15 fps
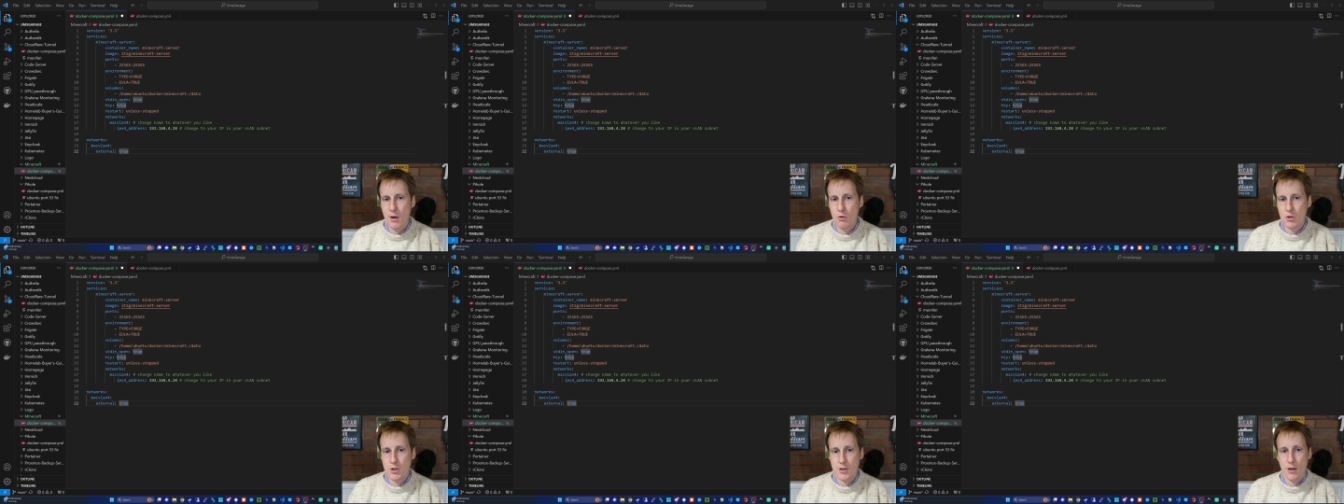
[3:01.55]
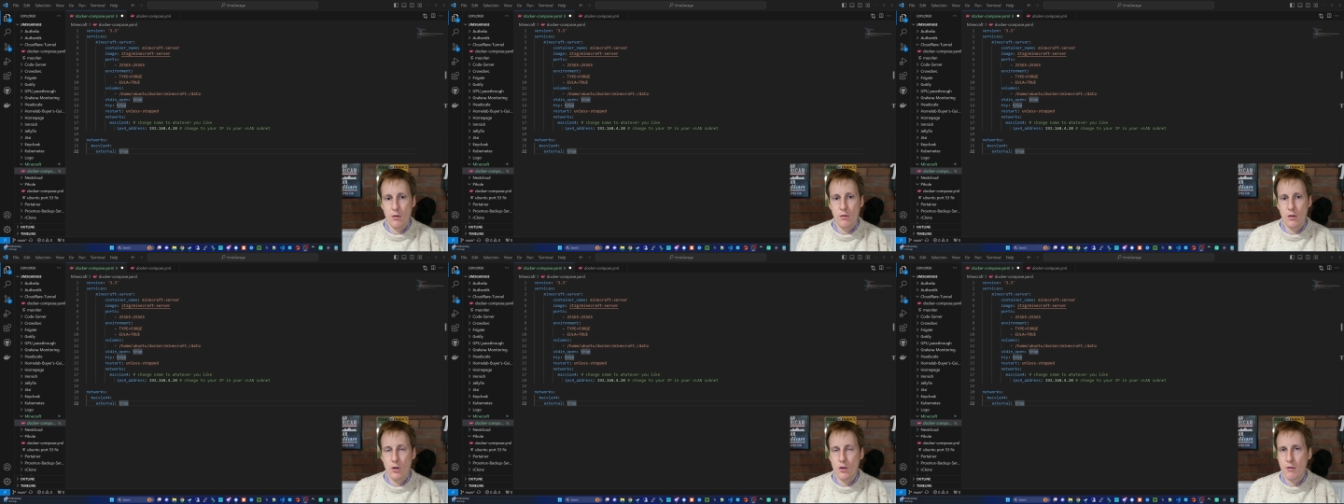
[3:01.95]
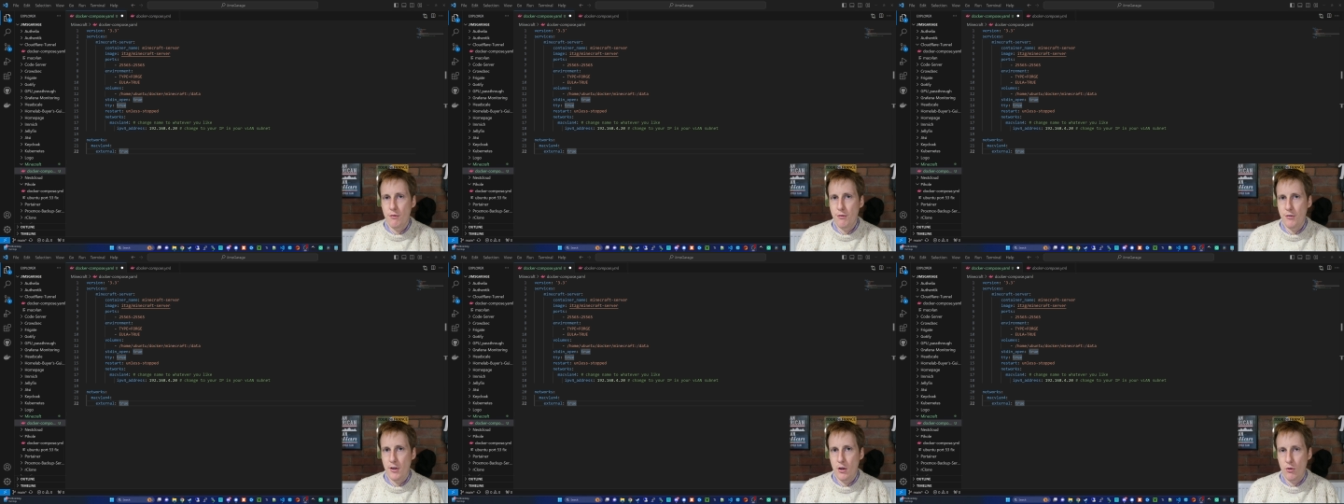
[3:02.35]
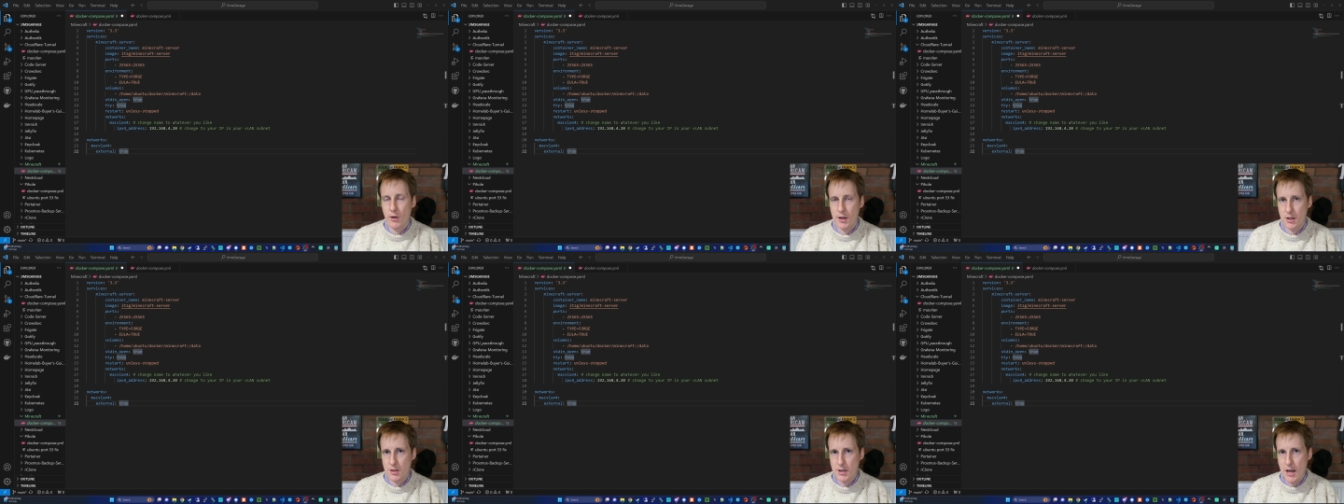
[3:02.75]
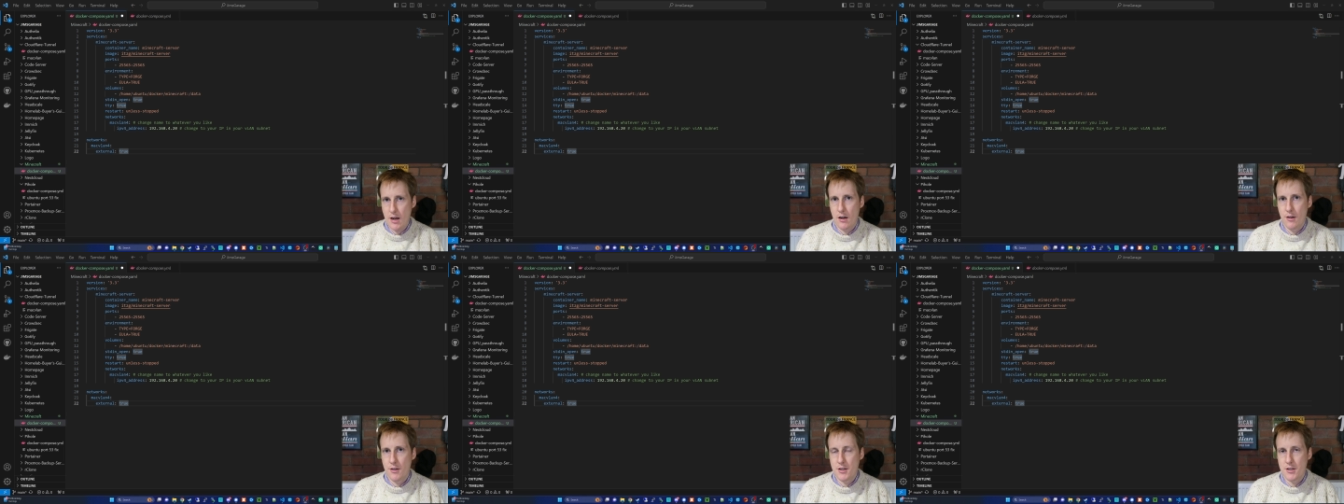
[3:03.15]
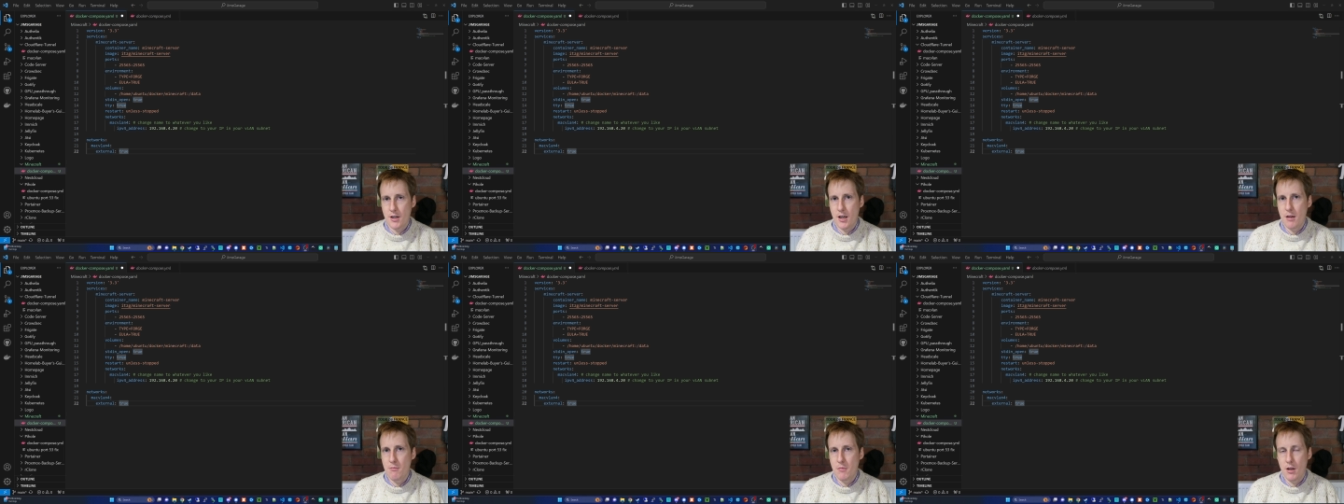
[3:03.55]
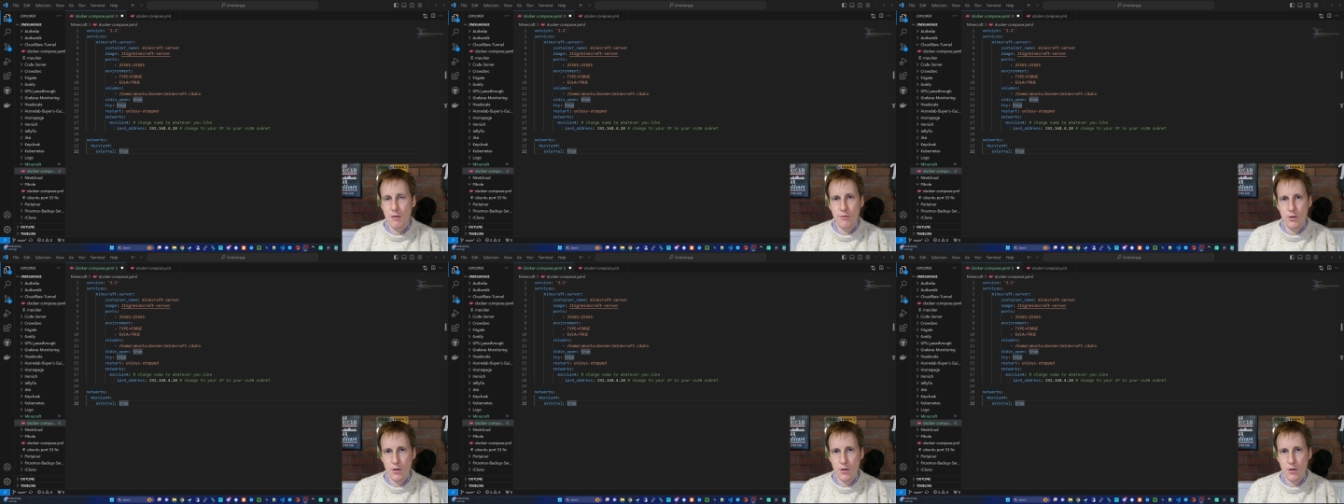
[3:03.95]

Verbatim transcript: it will still look and feel exactly the same if